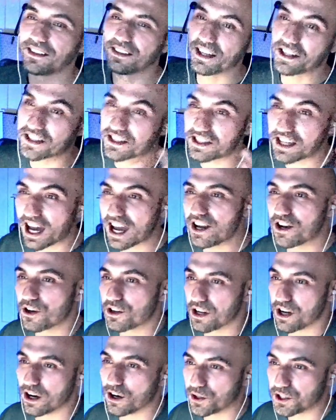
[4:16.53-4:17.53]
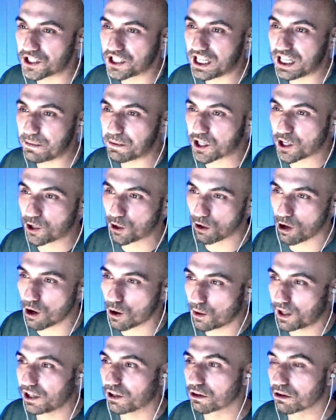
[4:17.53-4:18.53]
They say your nose keeps
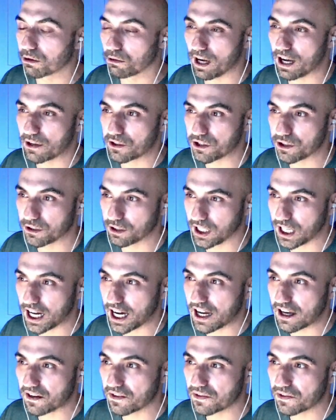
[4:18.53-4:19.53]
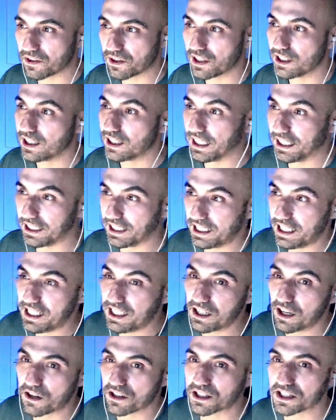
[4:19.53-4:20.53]
growing throughout your life and he
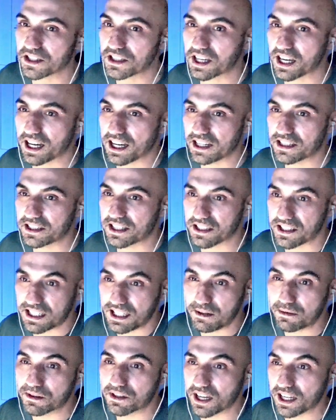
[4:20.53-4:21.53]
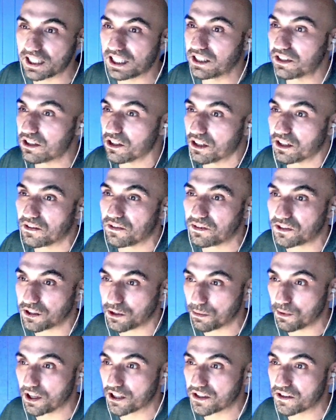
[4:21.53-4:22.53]
knows his case, it seems like he took too
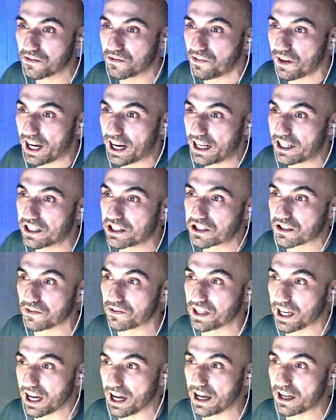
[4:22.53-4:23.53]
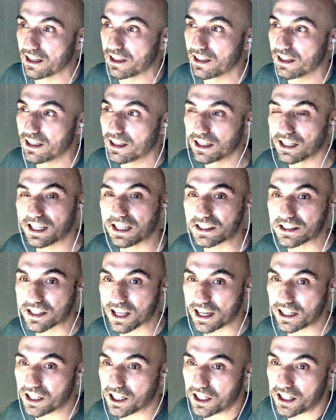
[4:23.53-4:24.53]
much advantage of that. It's
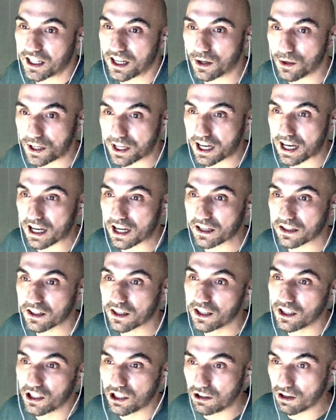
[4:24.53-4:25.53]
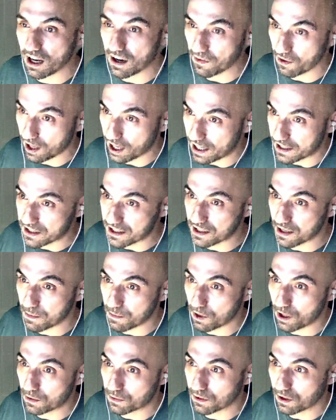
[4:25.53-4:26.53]
like a cocaine. You ever had
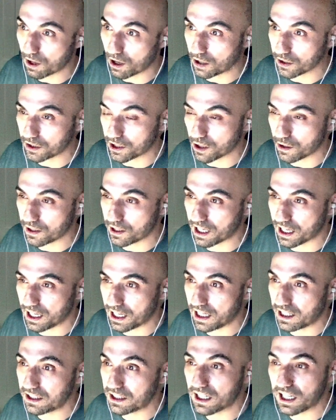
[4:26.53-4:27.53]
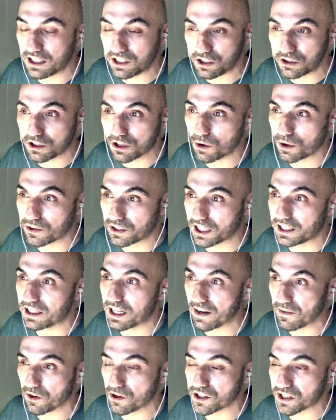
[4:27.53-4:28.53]
someone on cocaine and you know what they
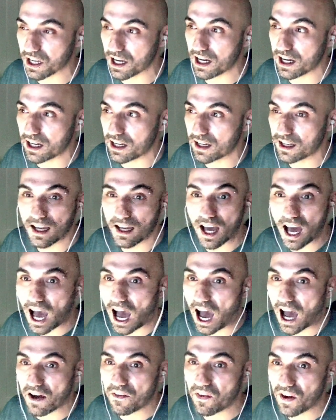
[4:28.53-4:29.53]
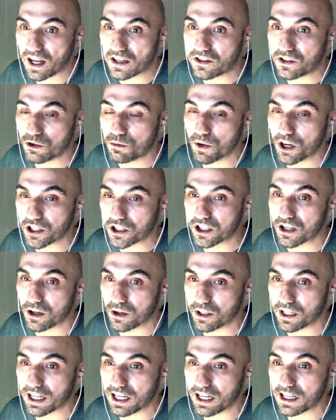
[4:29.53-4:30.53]
never say? I've had too much
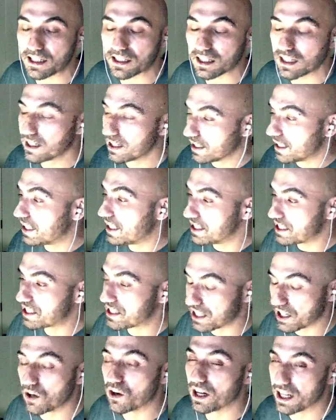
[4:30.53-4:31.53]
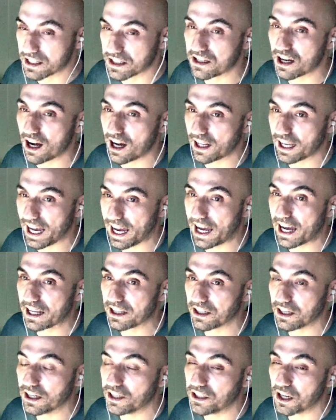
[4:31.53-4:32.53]
cocaine. He still has not had
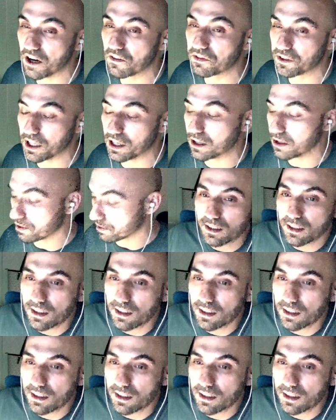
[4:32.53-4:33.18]
enough nose.